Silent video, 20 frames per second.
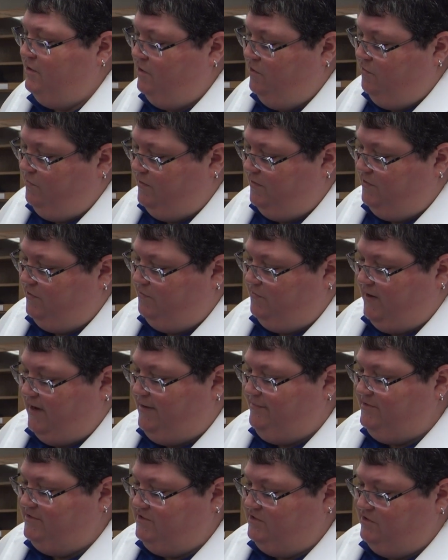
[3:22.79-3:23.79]
where the
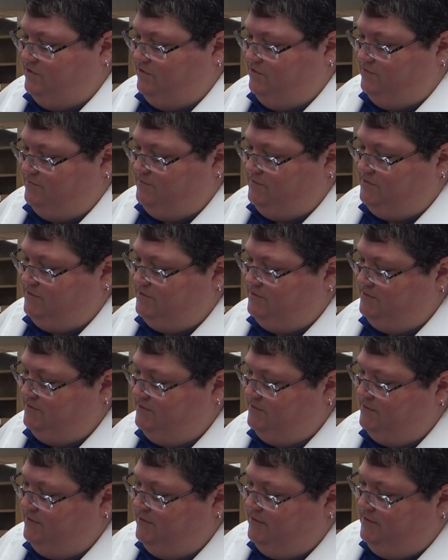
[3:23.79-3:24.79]
ribosomes
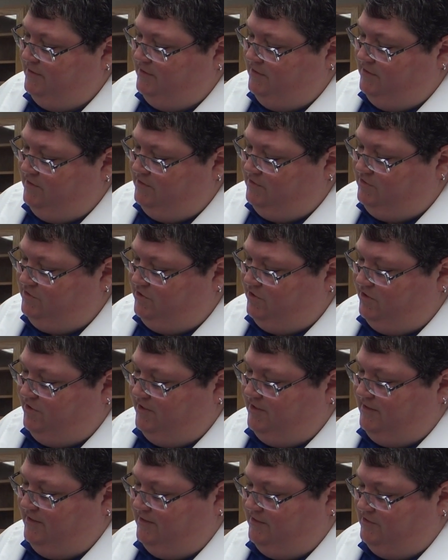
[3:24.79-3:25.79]
turn
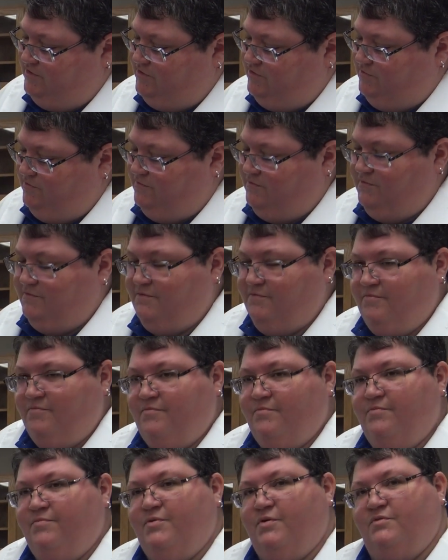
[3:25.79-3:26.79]
it into
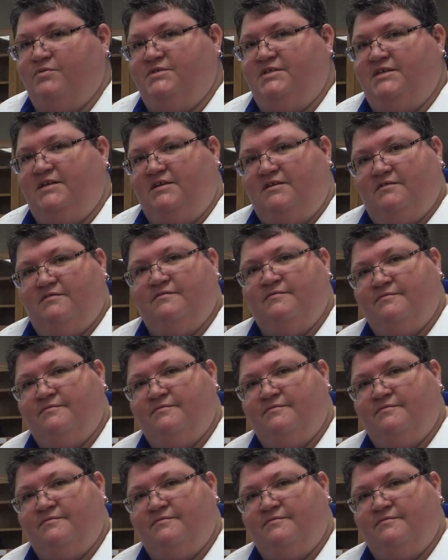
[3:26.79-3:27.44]
protein.